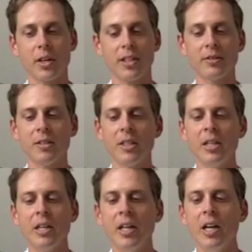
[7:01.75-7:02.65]
in training.
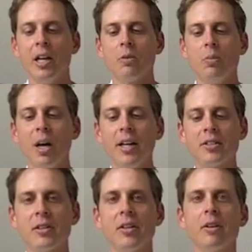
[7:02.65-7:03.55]

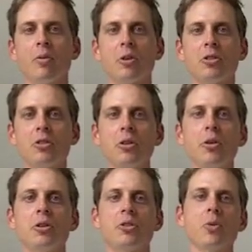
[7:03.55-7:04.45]
But what you
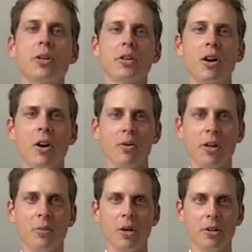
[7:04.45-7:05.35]
do is you wear your heart
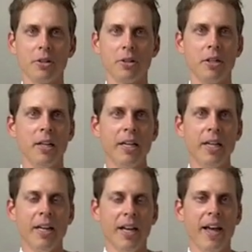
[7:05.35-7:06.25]
rate monitor
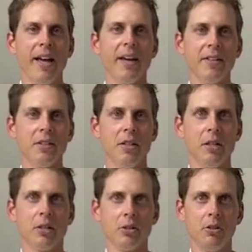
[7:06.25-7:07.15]
and
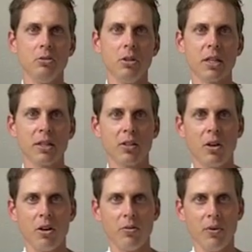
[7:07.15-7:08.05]
you look at
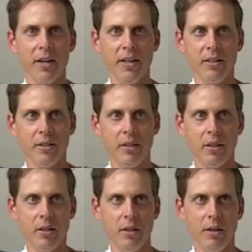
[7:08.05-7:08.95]
the heart rate
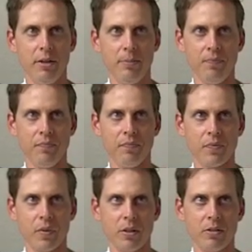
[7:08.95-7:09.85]

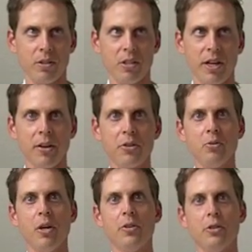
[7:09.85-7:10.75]
to
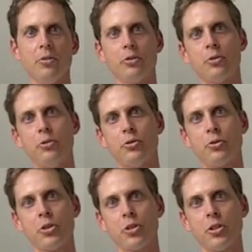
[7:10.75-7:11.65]
tell you whether your
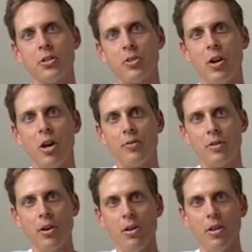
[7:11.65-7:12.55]
nutrition is
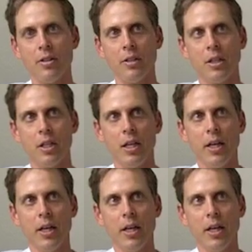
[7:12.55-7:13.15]
off or on.